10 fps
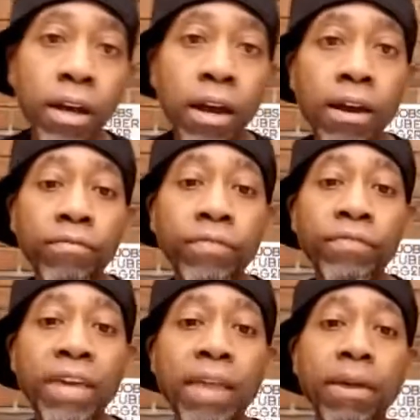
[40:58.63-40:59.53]
of
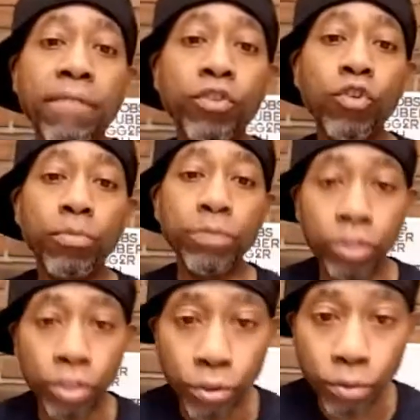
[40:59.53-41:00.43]
MF Doom
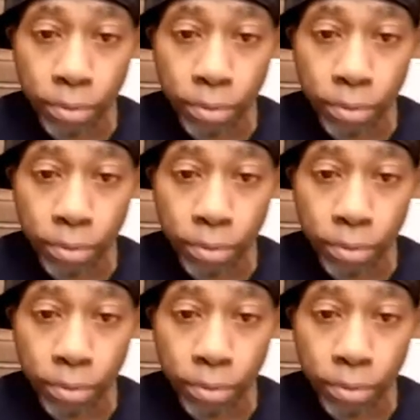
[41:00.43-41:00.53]
2?